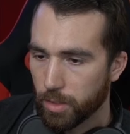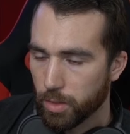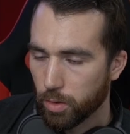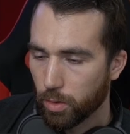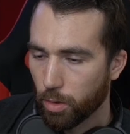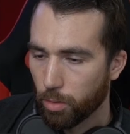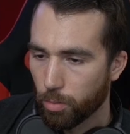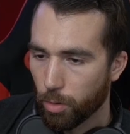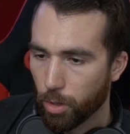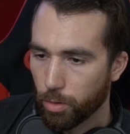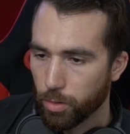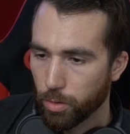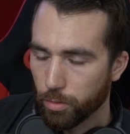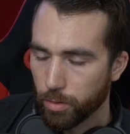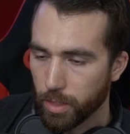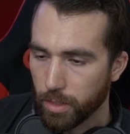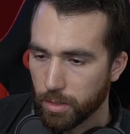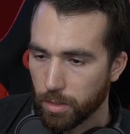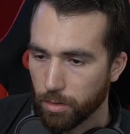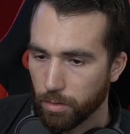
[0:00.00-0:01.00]
got Slowbro. You'll
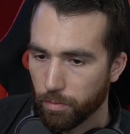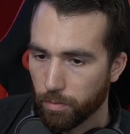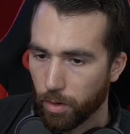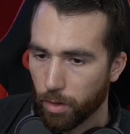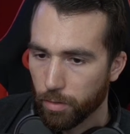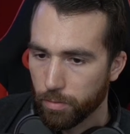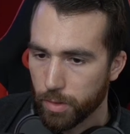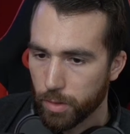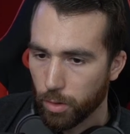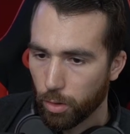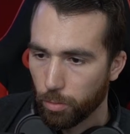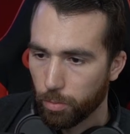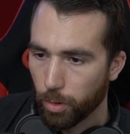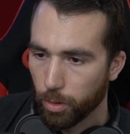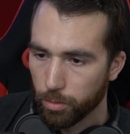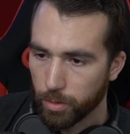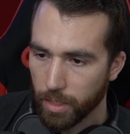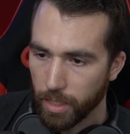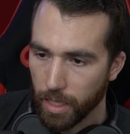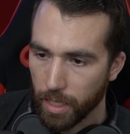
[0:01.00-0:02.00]
need to evolve
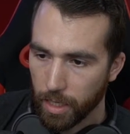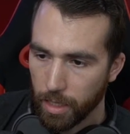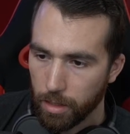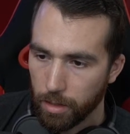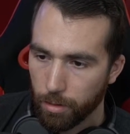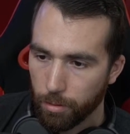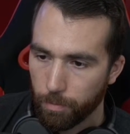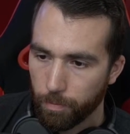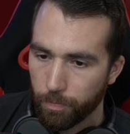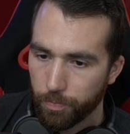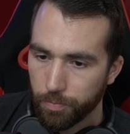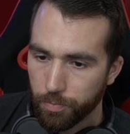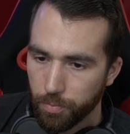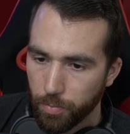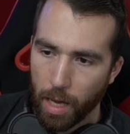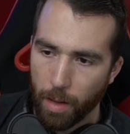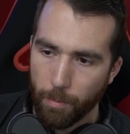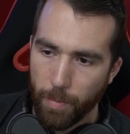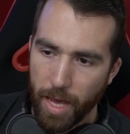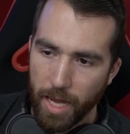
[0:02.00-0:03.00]
Slowpoke to get him. You
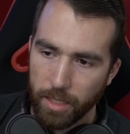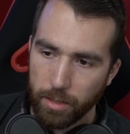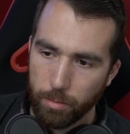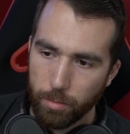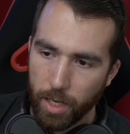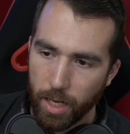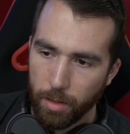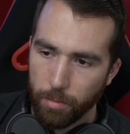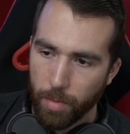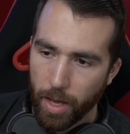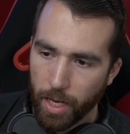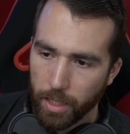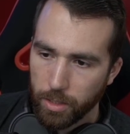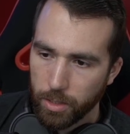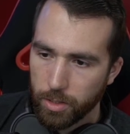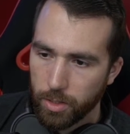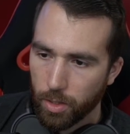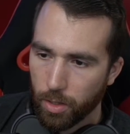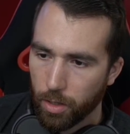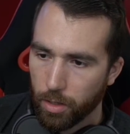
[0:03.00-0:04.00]
got Magnemite,
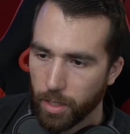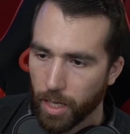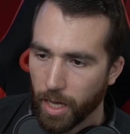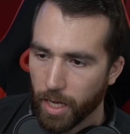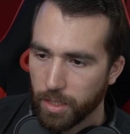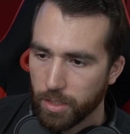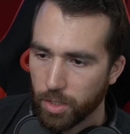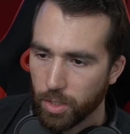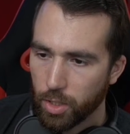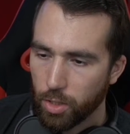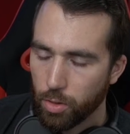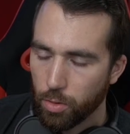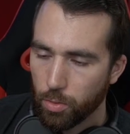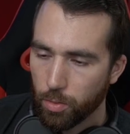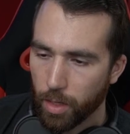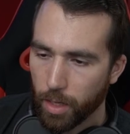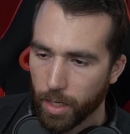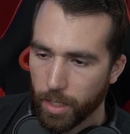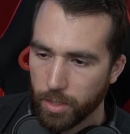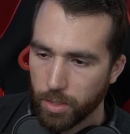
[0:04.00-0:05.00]
Magneton,
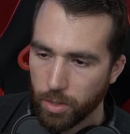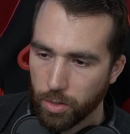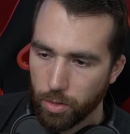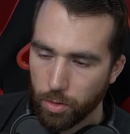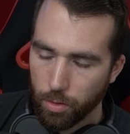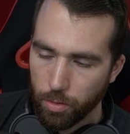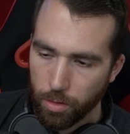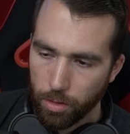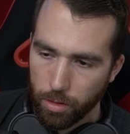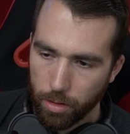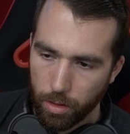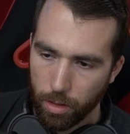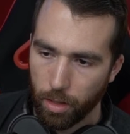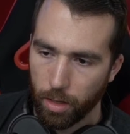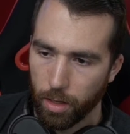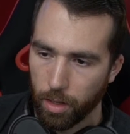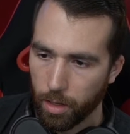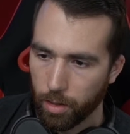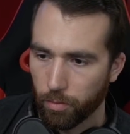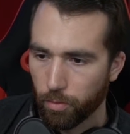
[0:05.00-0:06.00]
Executor.
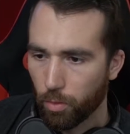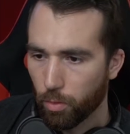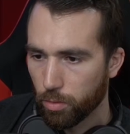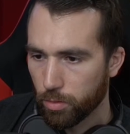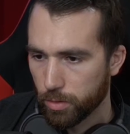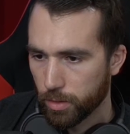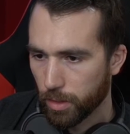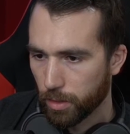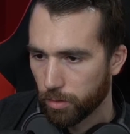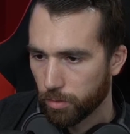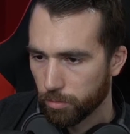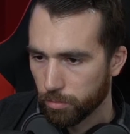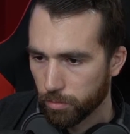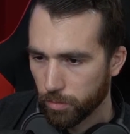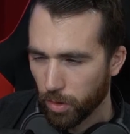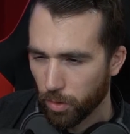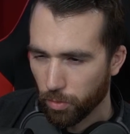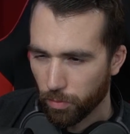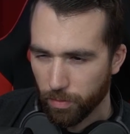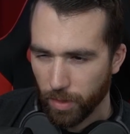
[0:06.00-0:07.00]
Of course, I don't
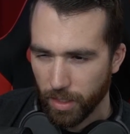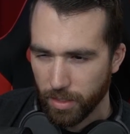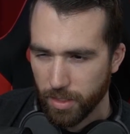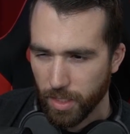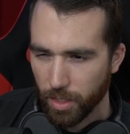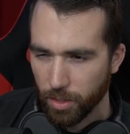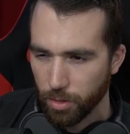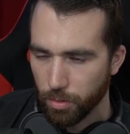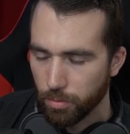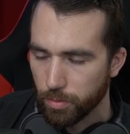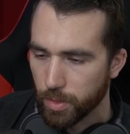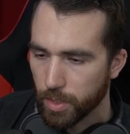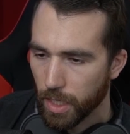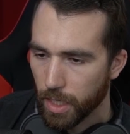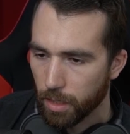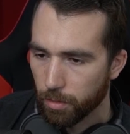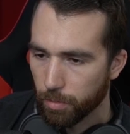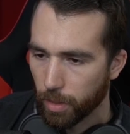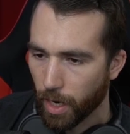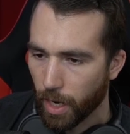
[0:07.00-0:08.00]
know if that's how you
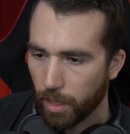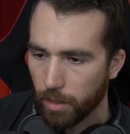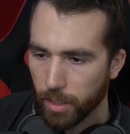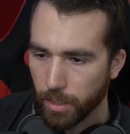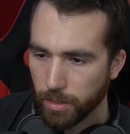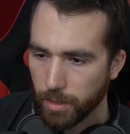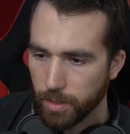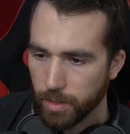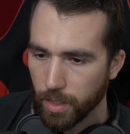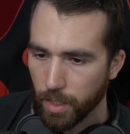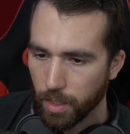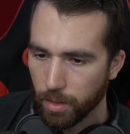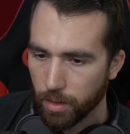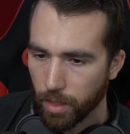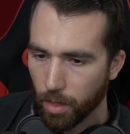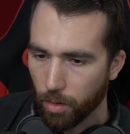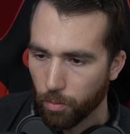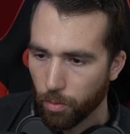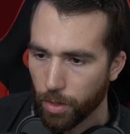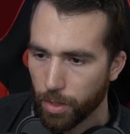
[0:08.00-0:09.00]
say it, but I like to say it
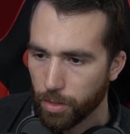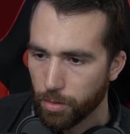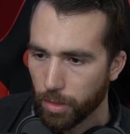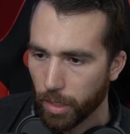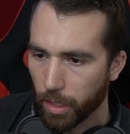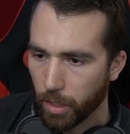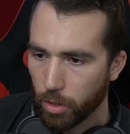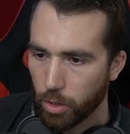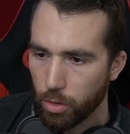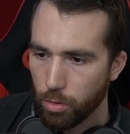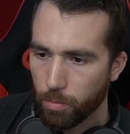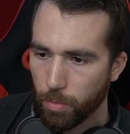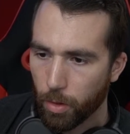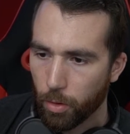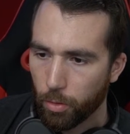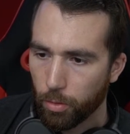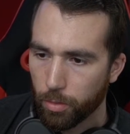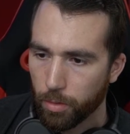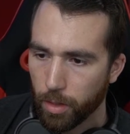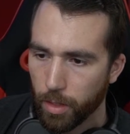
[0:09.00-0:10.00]
that way. You got
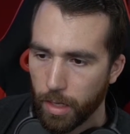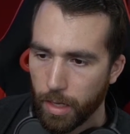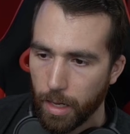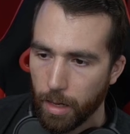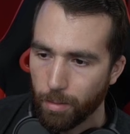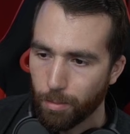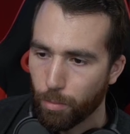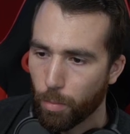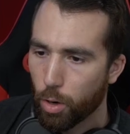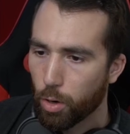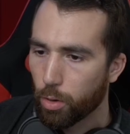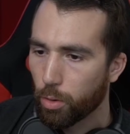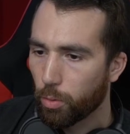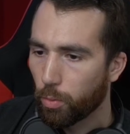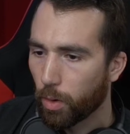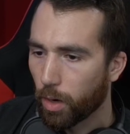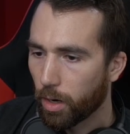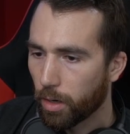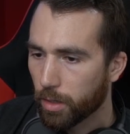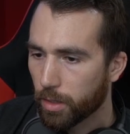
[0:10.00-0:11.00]
Cubone,
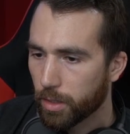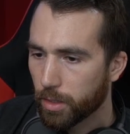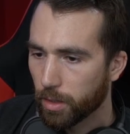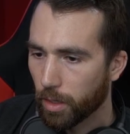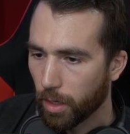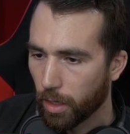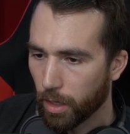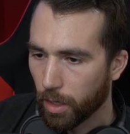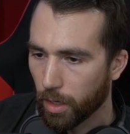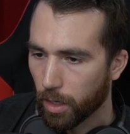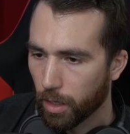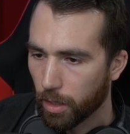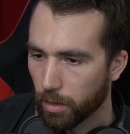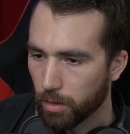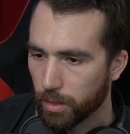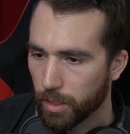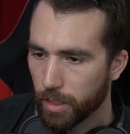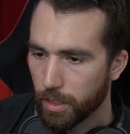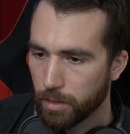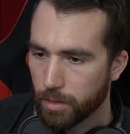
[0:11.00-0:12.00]
Marowak,
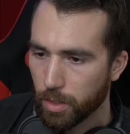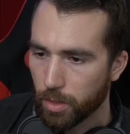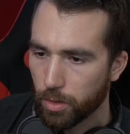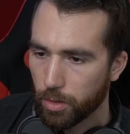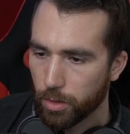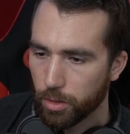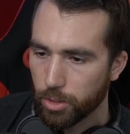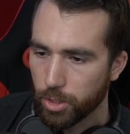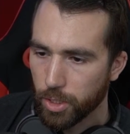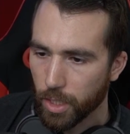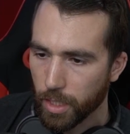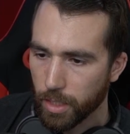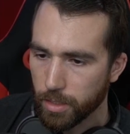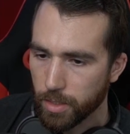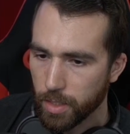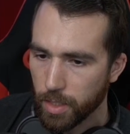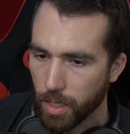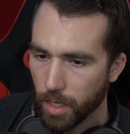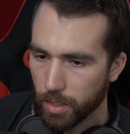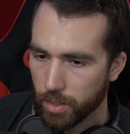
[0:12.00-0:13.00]
Lickitung,
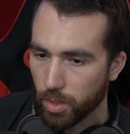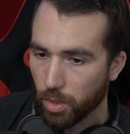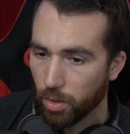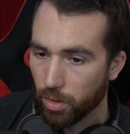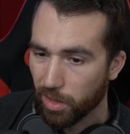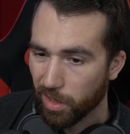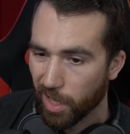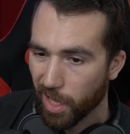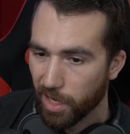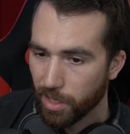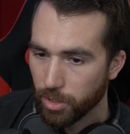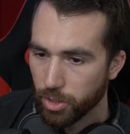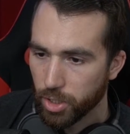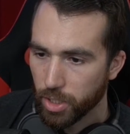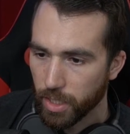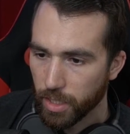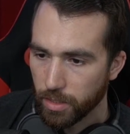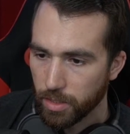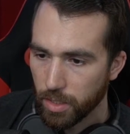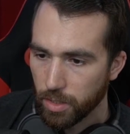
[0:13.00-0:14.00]
Chansey. I saw a lot of
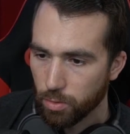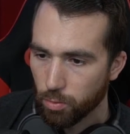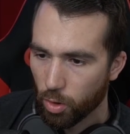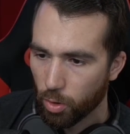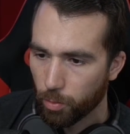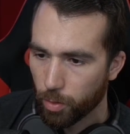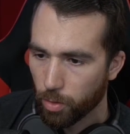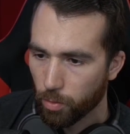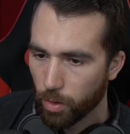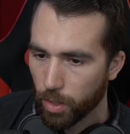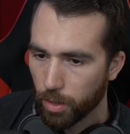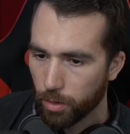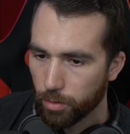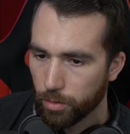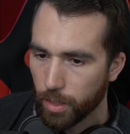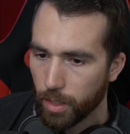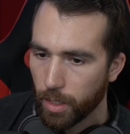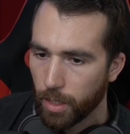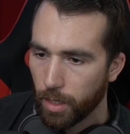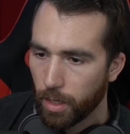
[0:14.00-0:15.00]
Chanseys roaming around.